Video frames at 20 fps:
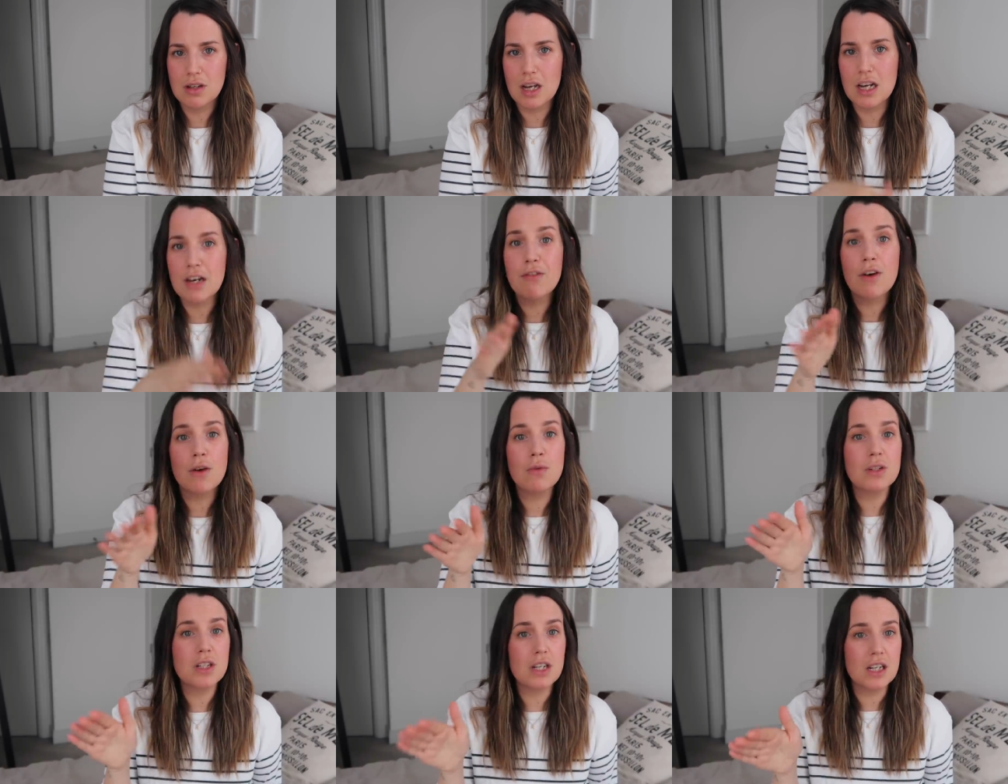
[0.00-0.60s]
And
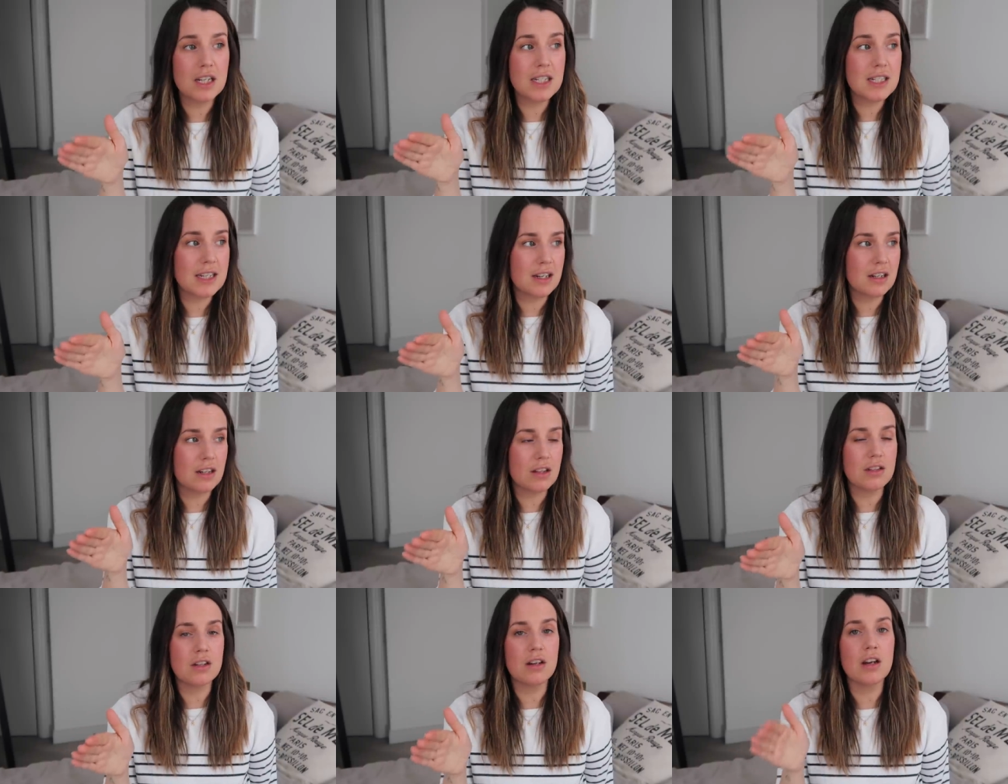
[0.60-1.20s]
if I was going to stay
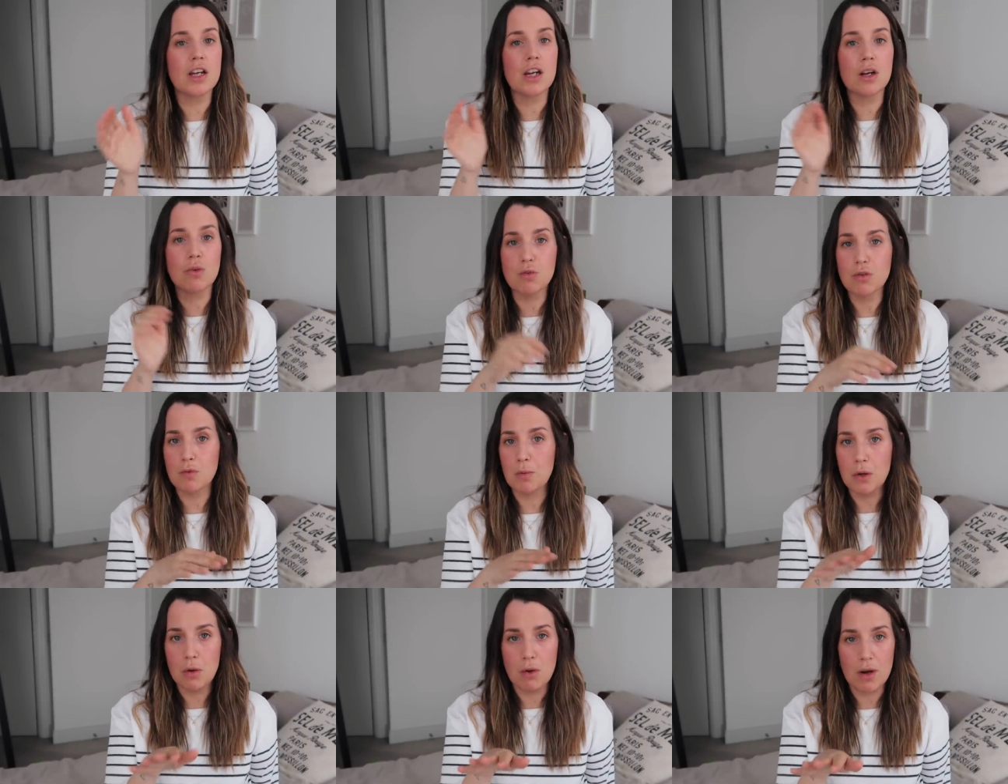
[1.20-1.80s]
another night, I
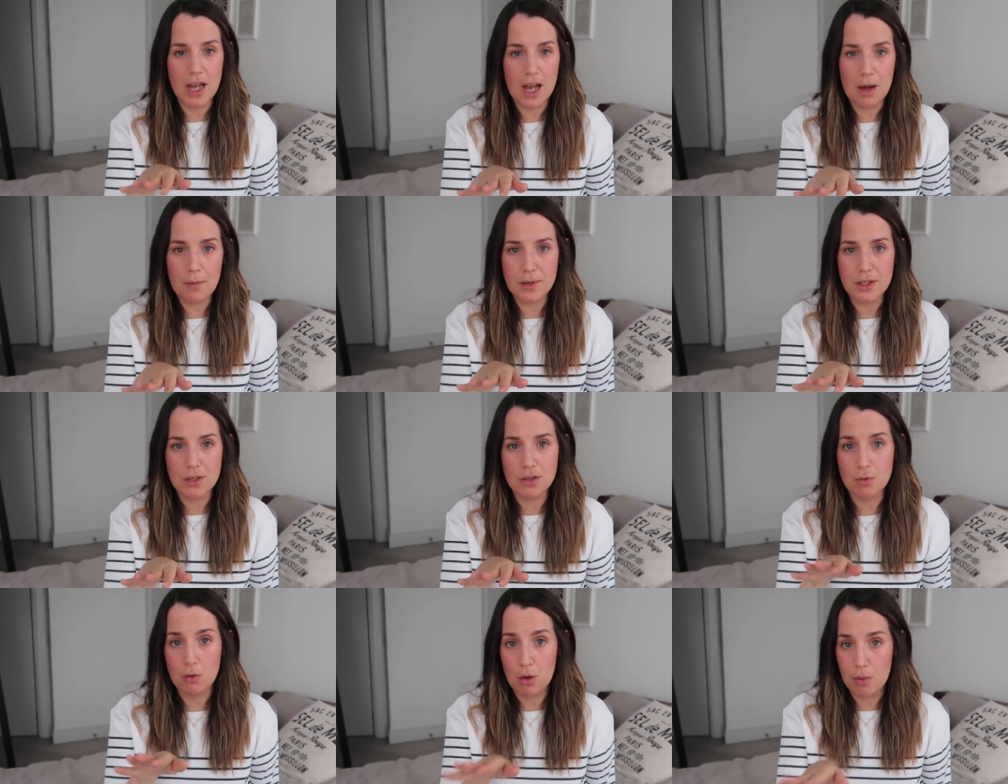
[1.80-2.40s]
would have been quite
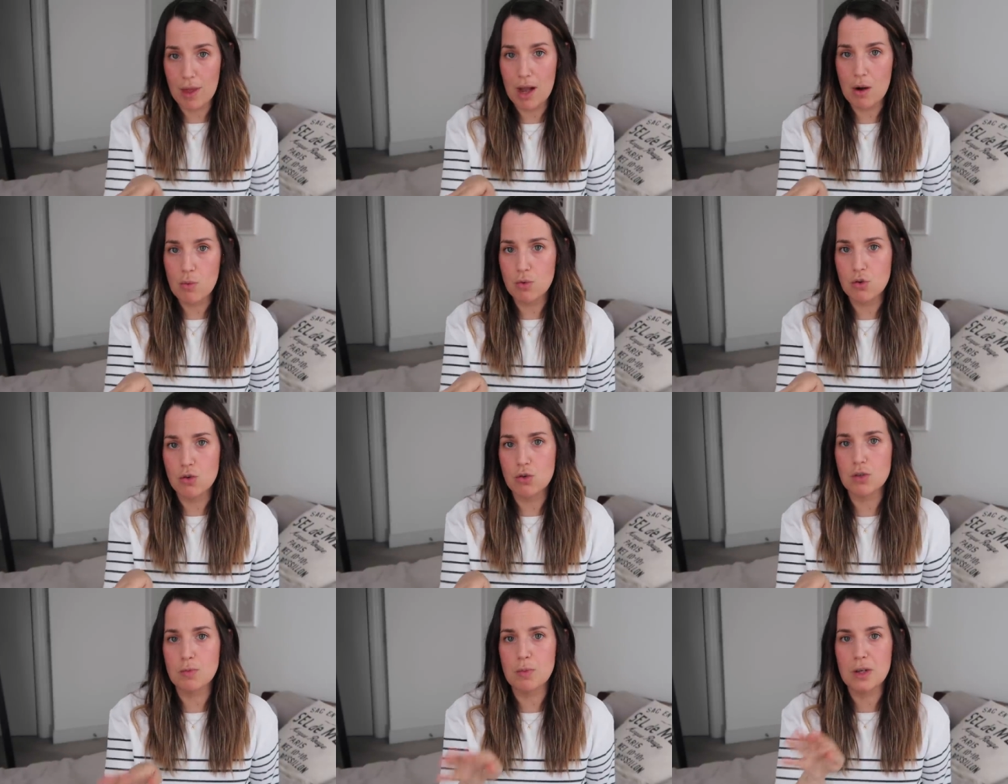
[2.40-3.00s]
happy to on that
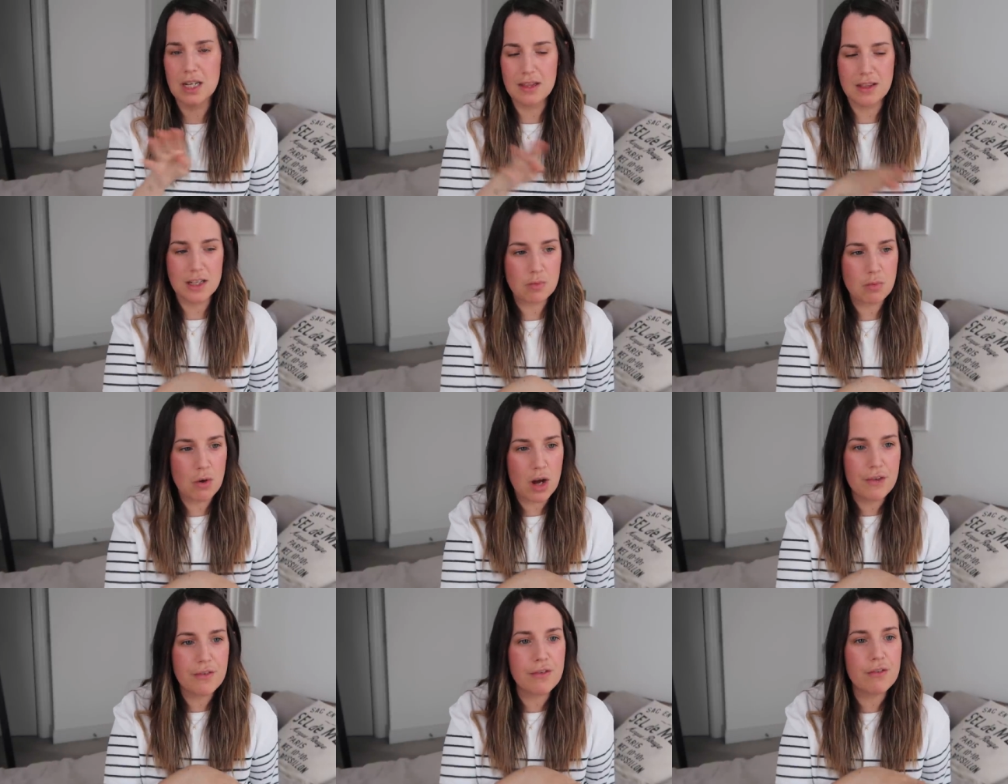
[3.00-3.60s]
ward. But in this
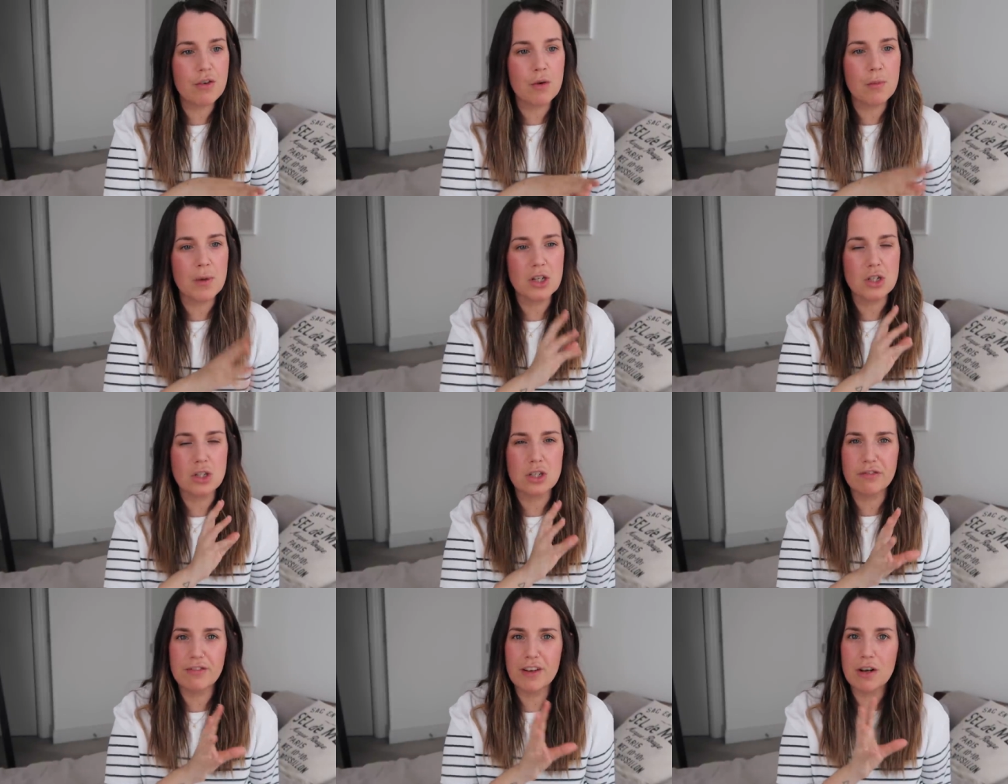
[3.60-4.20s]
private room, I
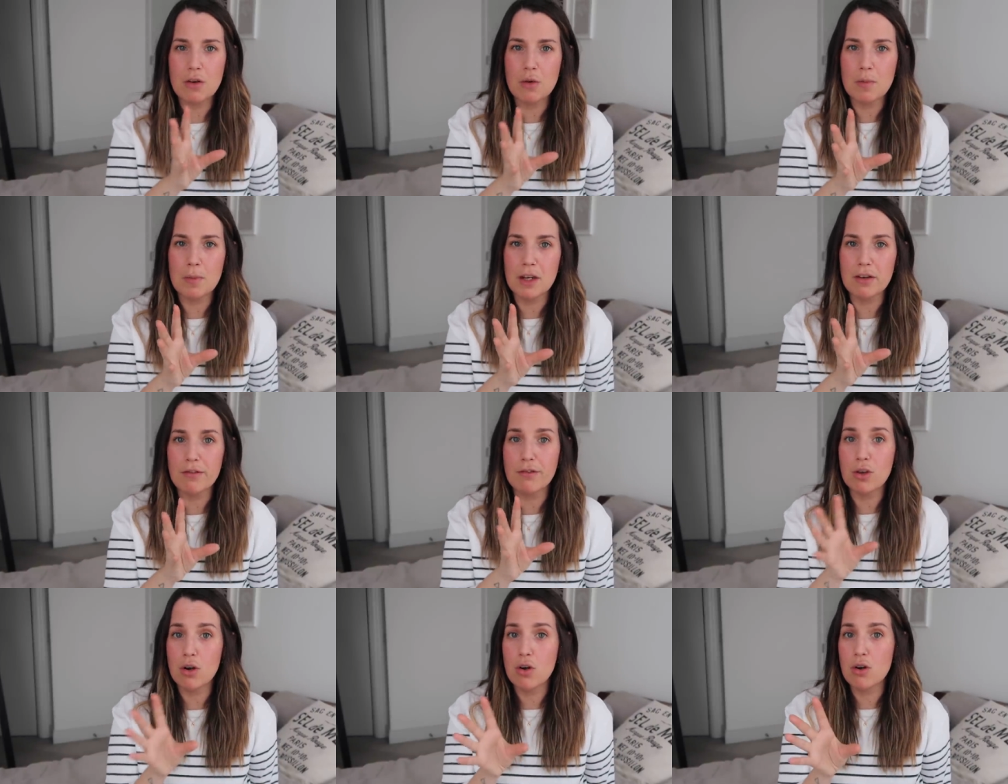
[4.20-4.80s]
just felt a
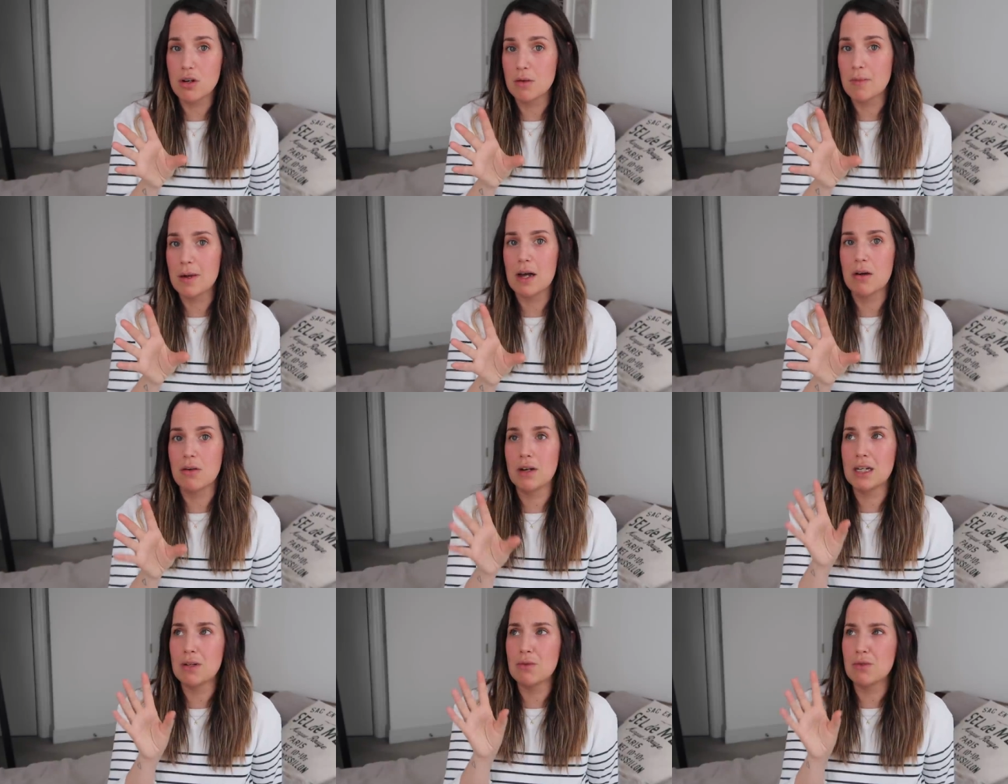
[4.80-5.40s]
bit forgotten
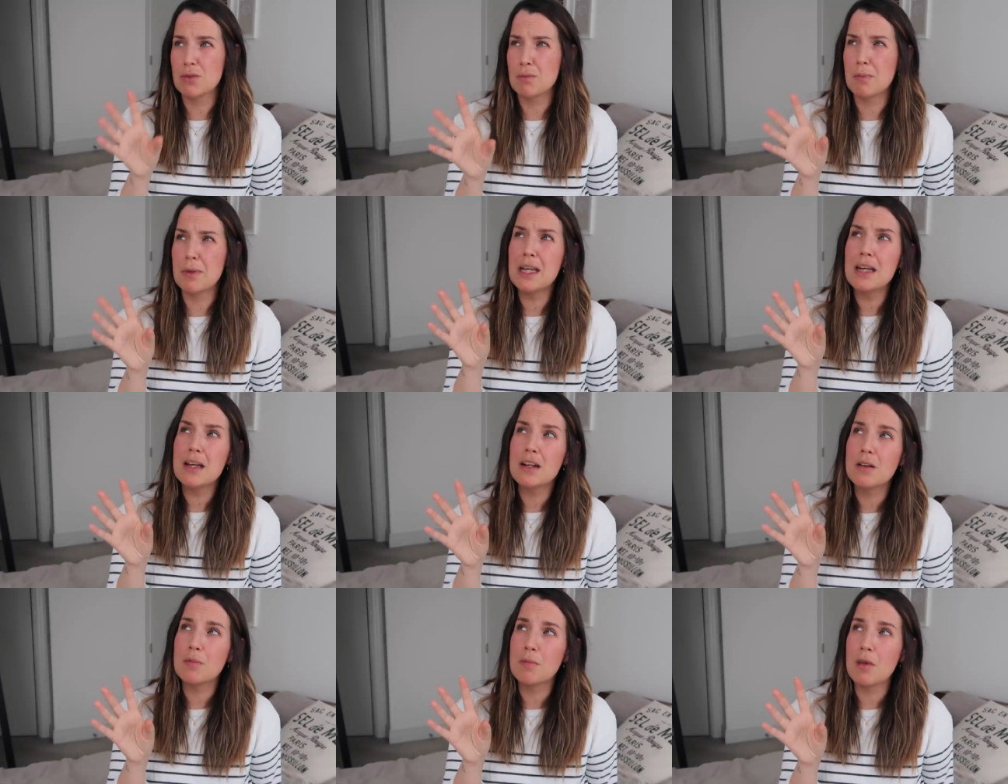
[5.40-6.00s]
about, and it was a
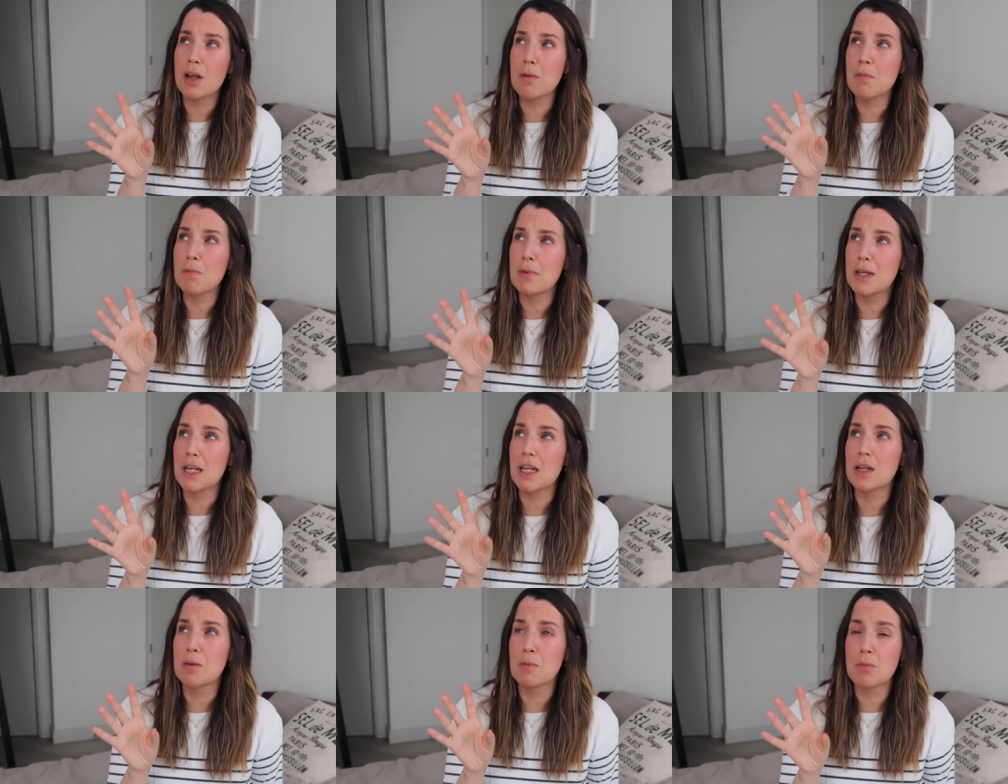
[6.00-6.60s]
bit like
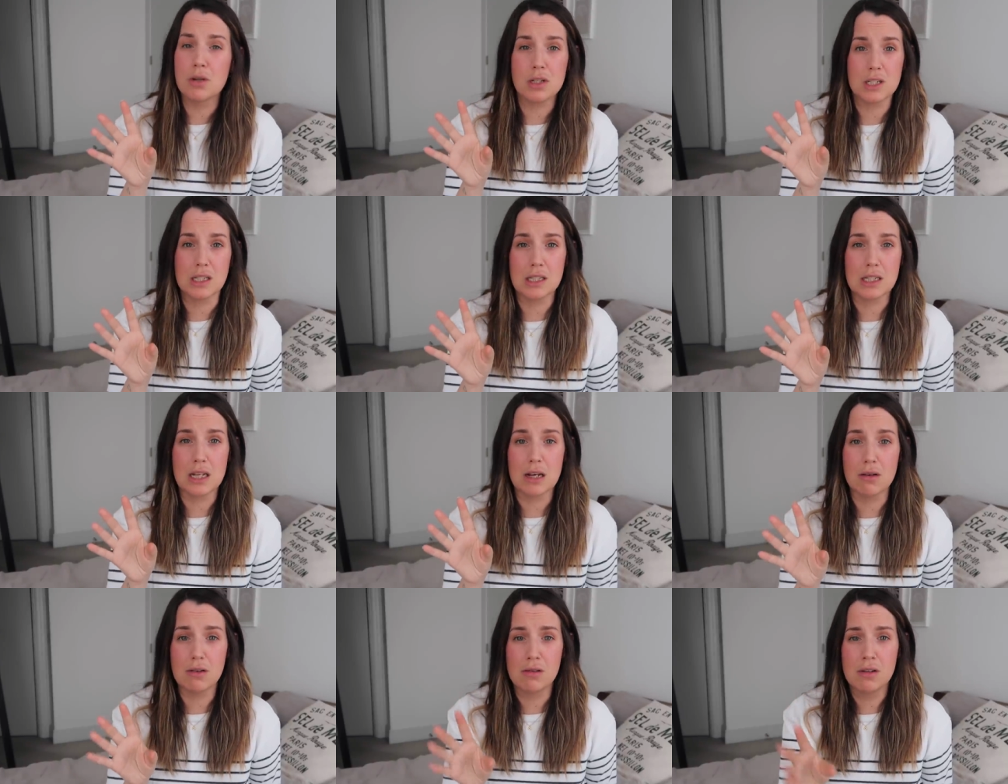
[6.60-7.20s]
being in a prison
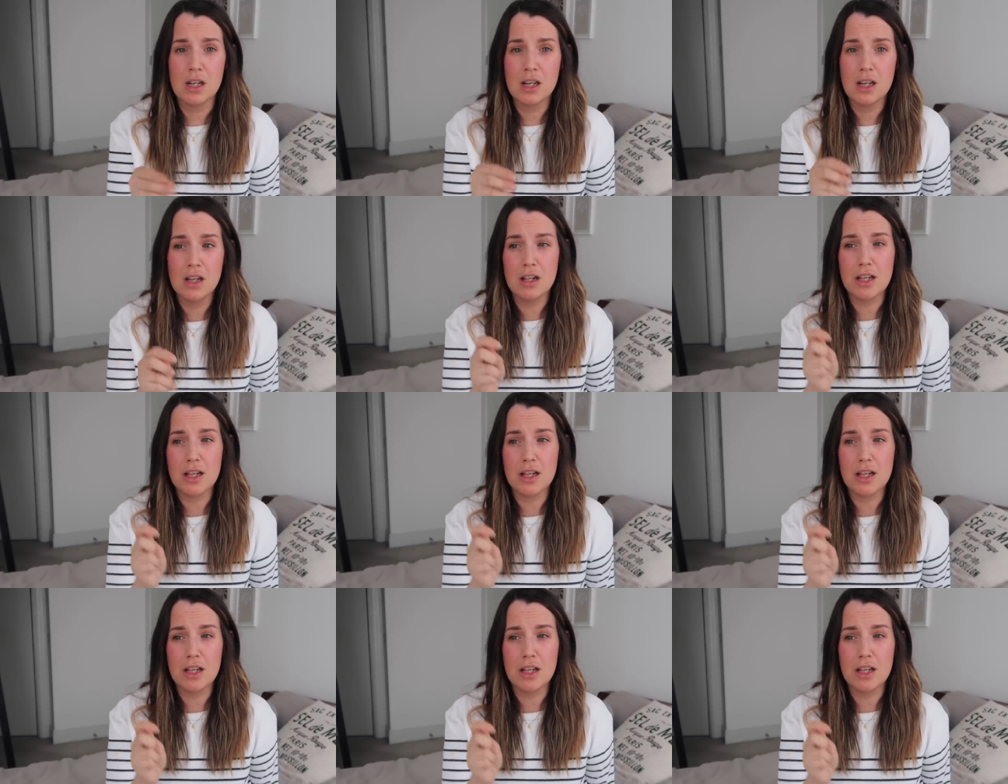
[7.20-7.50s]
cell.